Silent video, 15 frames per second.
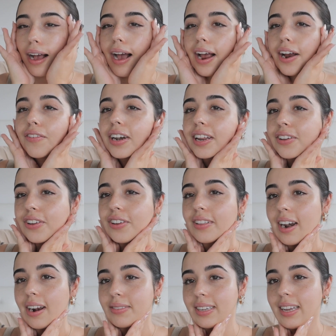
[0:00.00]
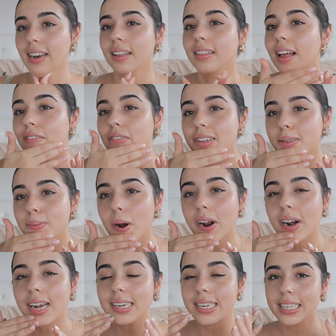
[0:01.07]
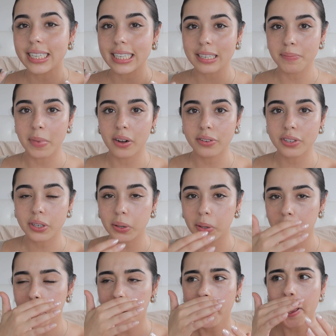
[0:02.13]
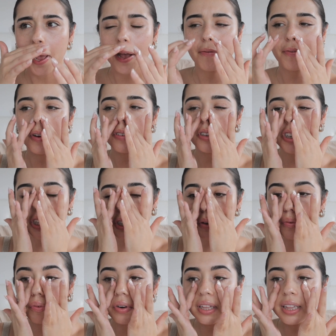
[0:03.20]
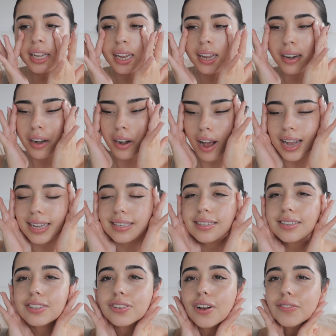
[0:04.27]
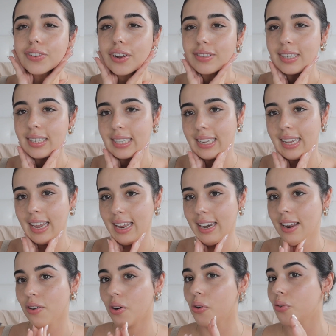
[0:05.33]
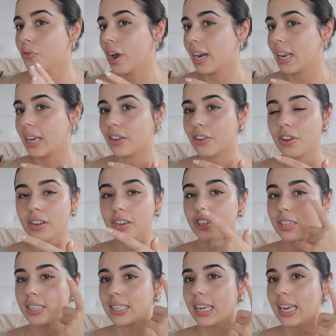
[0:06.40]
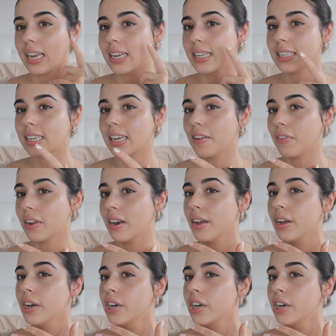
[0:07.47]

I already knew that I was going to love this product. It smells good. It feels just really nice and soft on the skin. And already you can just see it's given